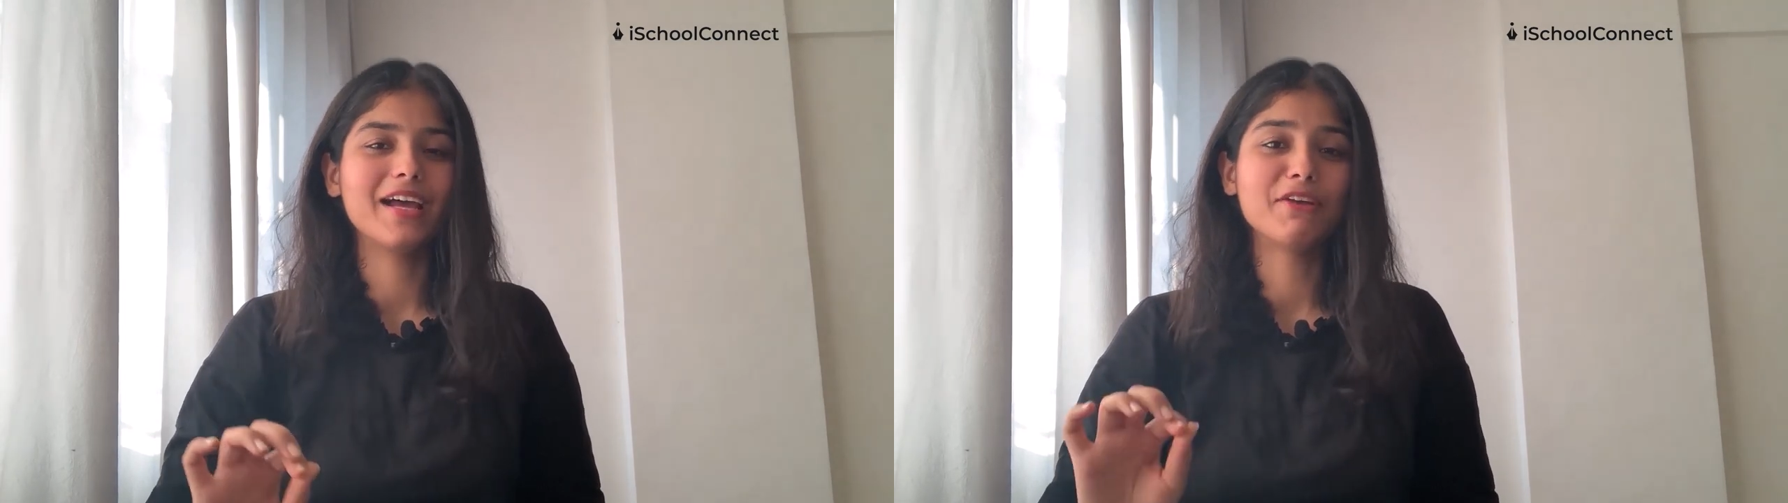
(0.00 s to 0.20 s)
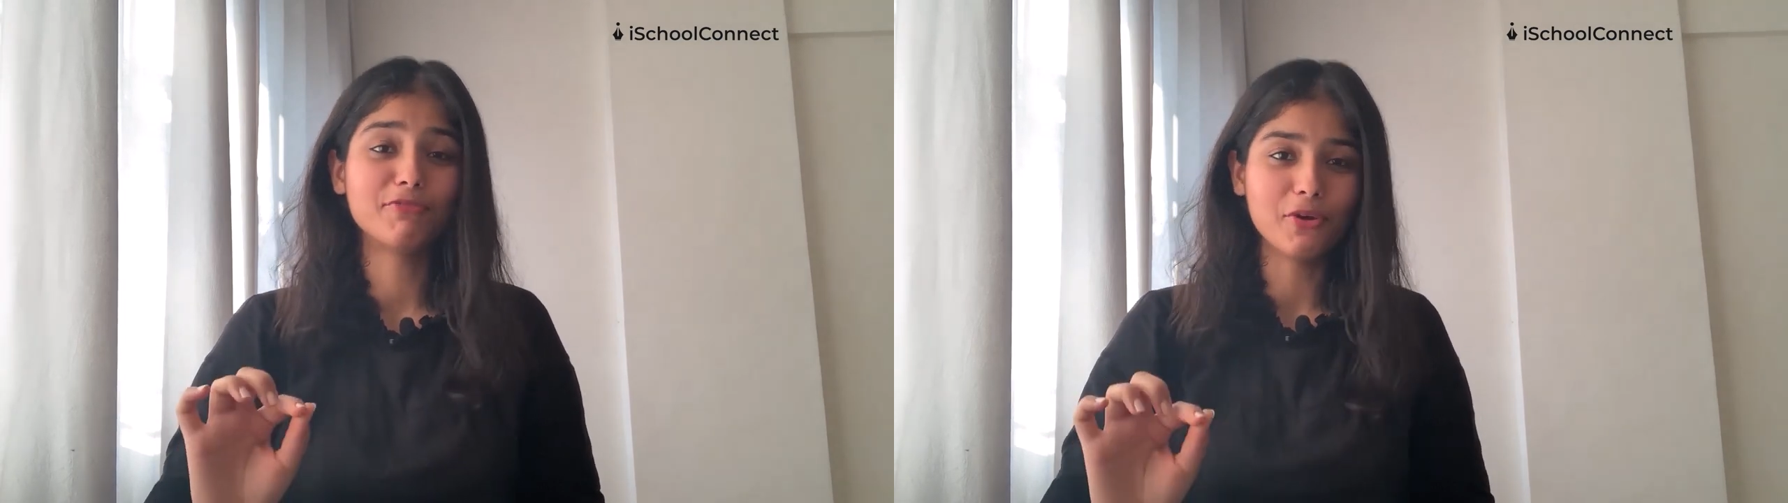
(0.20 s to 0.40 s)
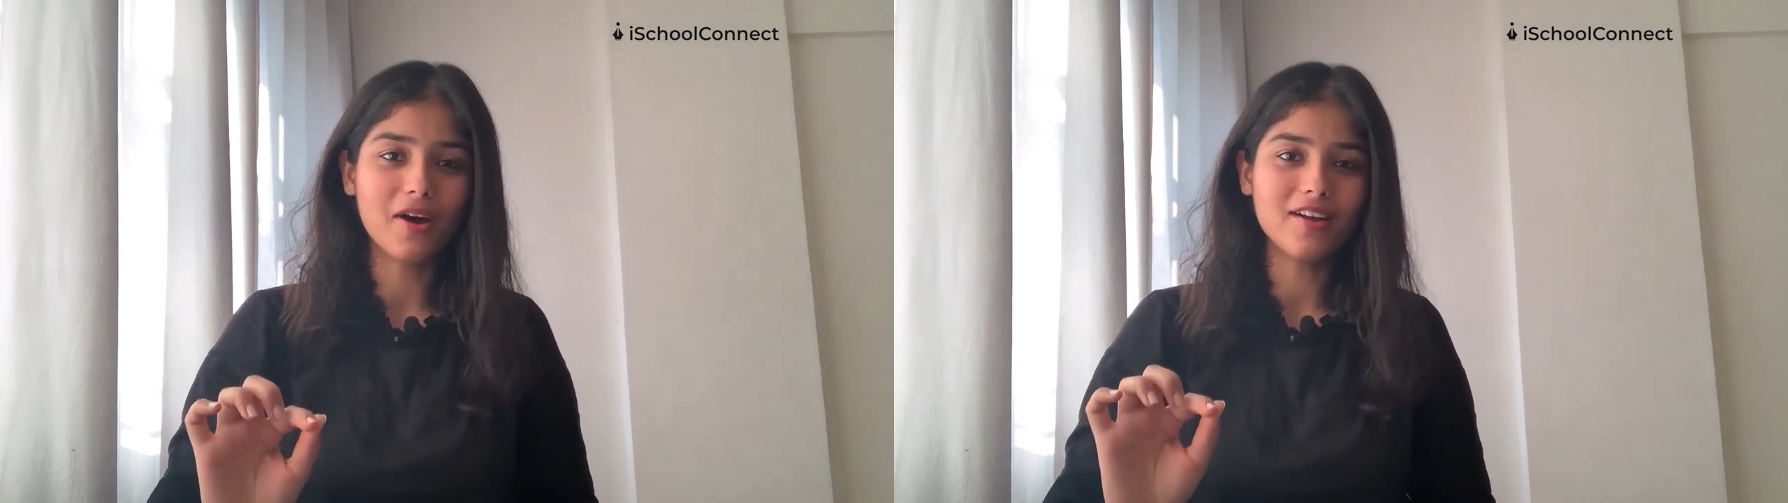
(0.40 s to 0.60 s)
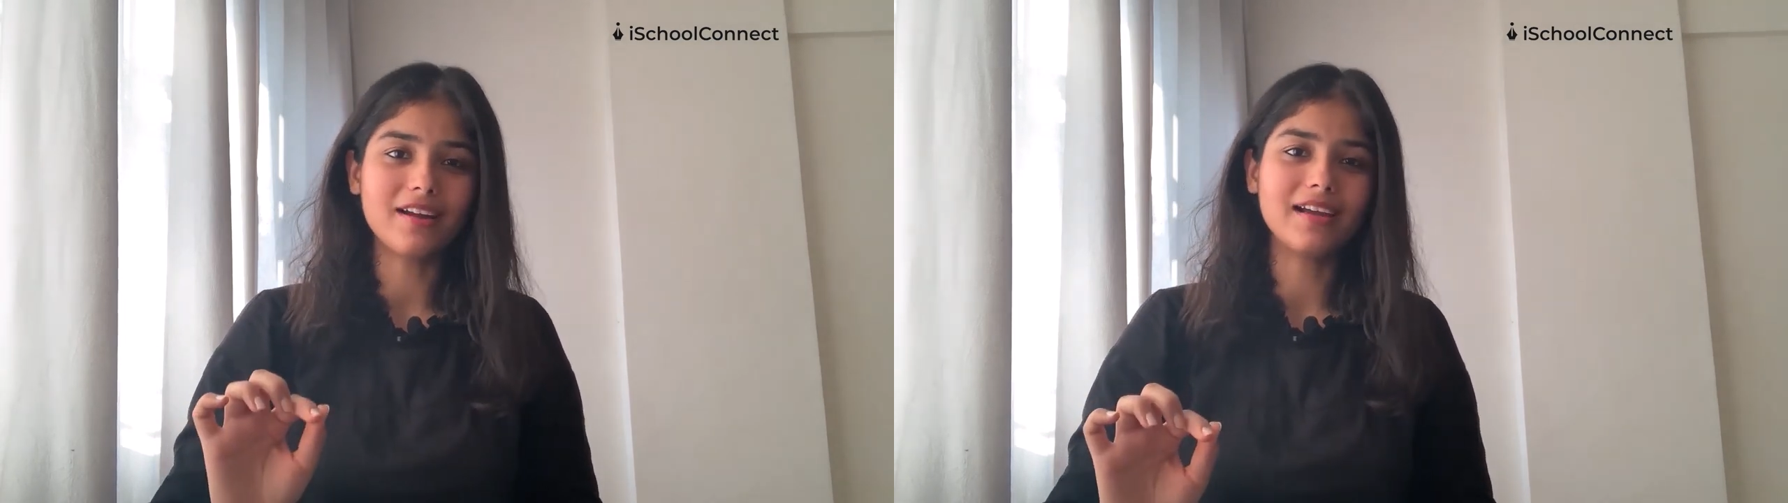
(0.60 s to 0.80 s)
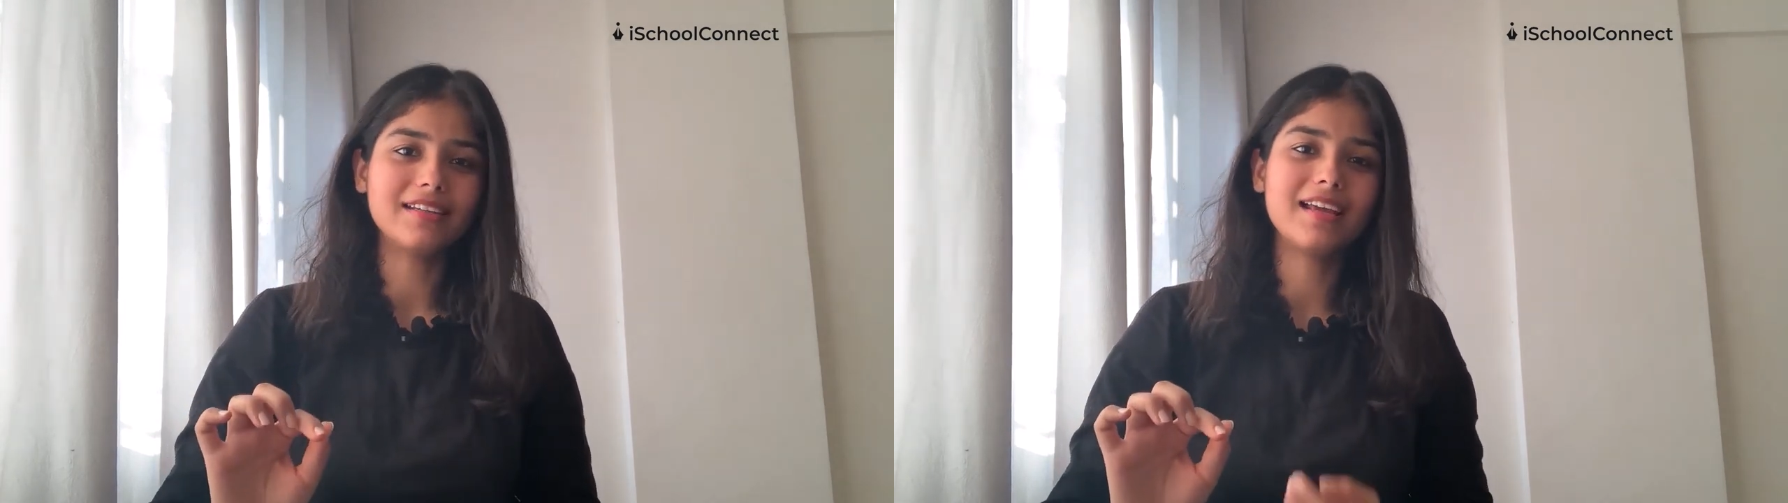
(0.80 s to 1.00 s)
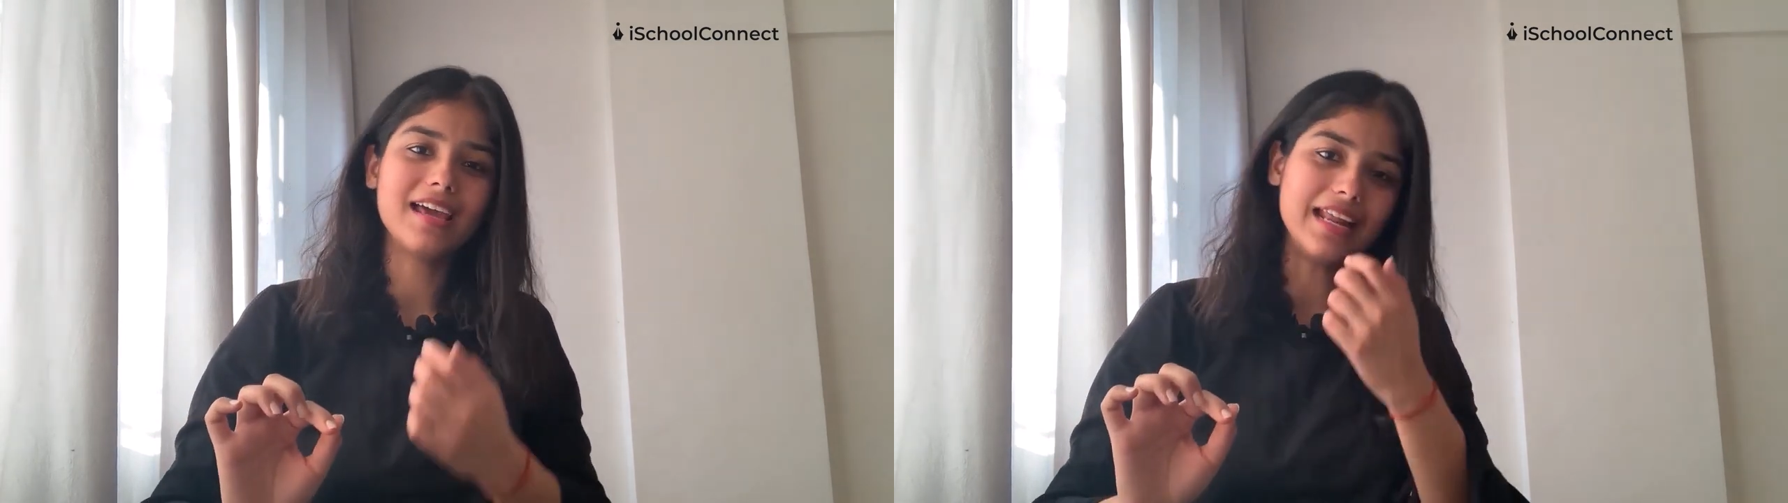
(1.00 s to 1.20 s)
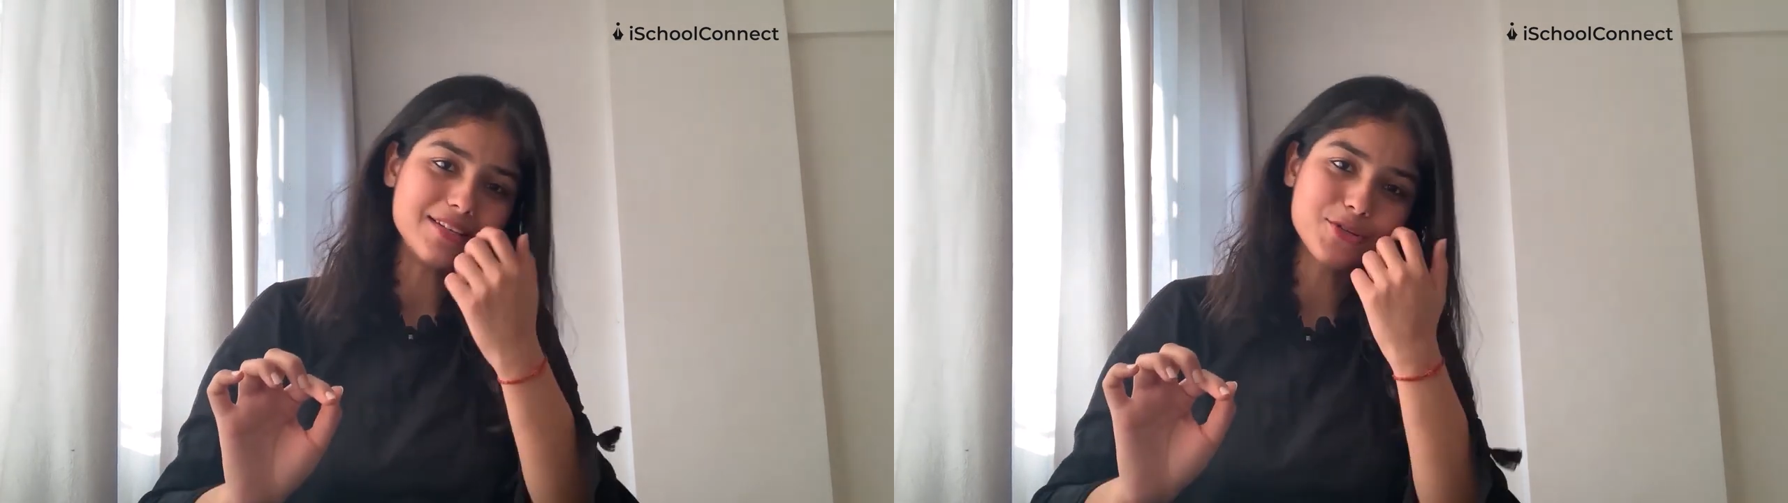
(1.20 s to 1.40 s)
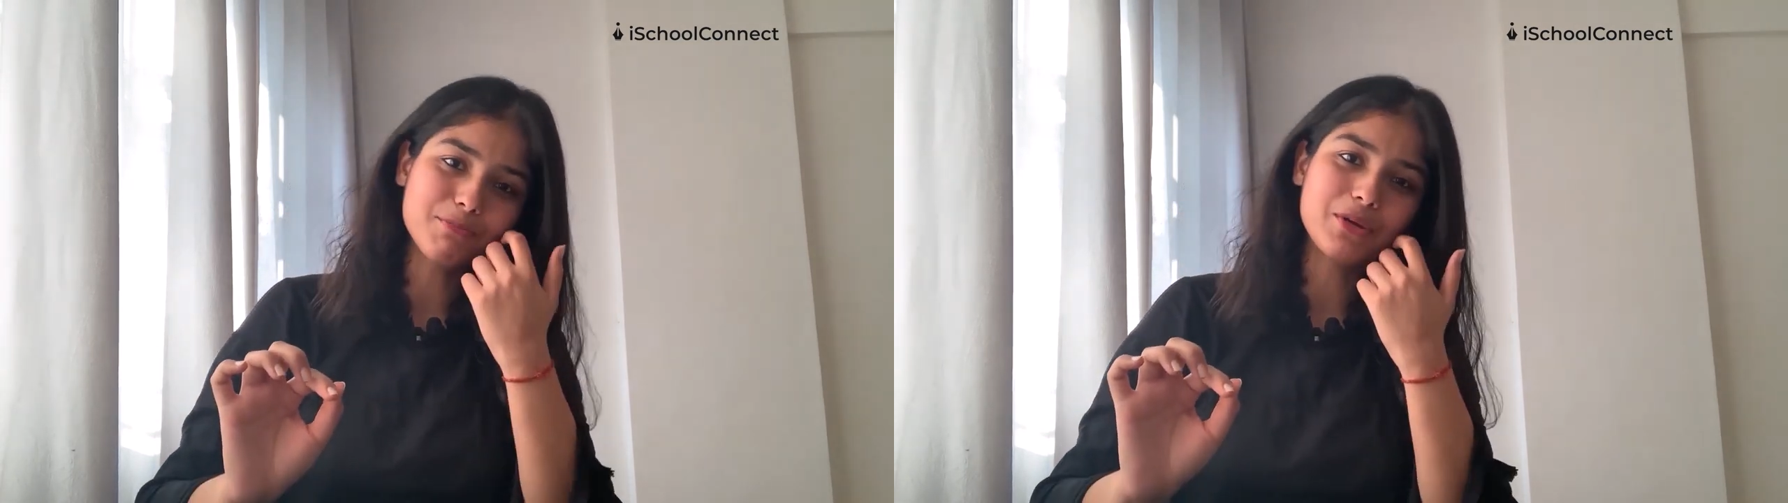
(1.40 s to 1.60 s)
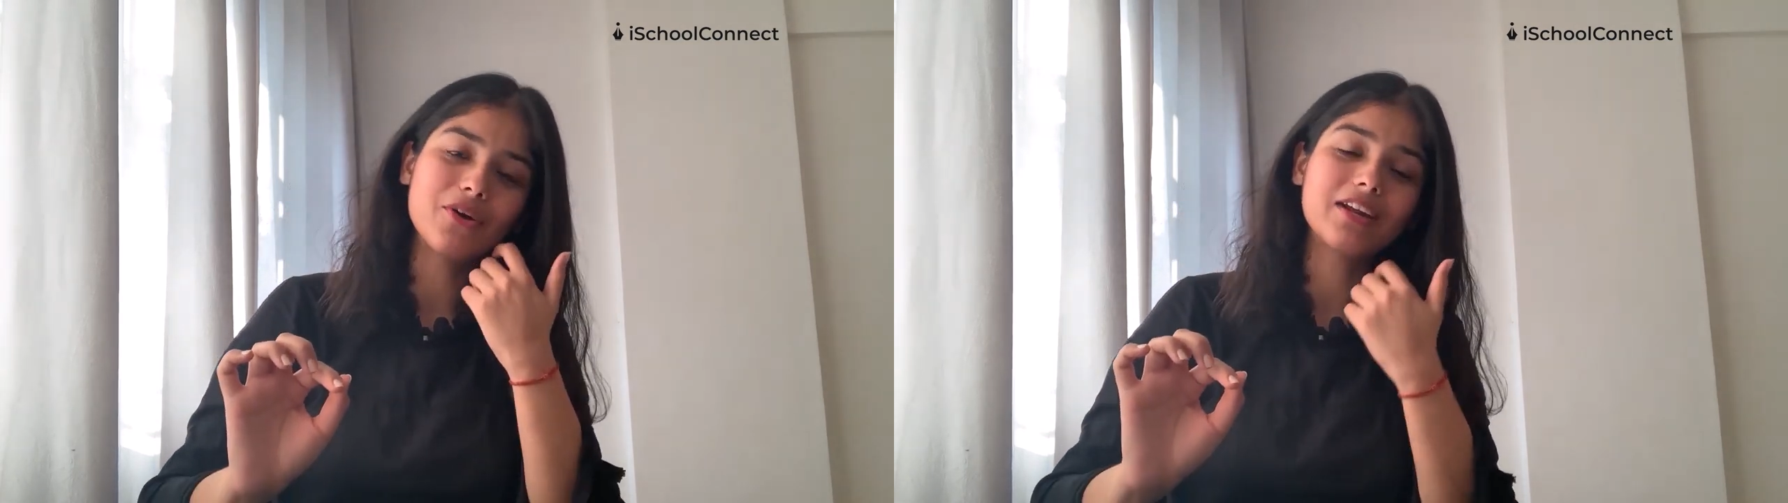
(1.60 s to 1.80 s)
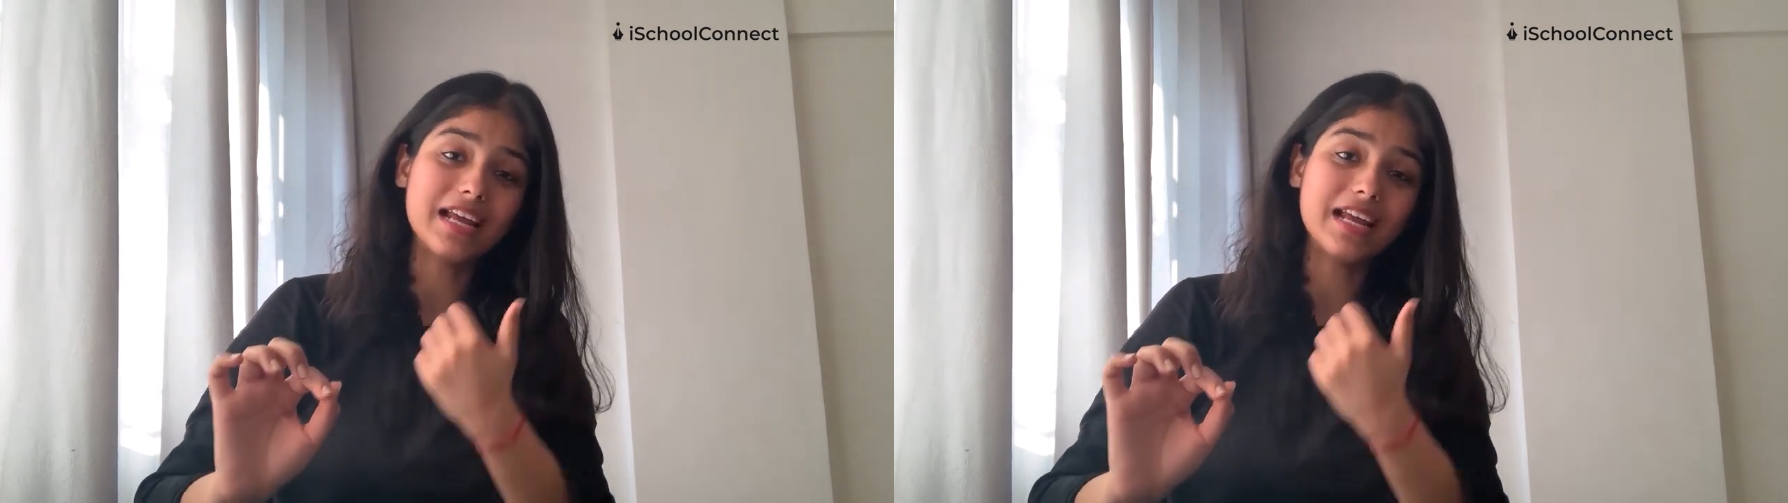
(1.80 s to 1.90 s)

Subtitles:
if you are writing an SOP or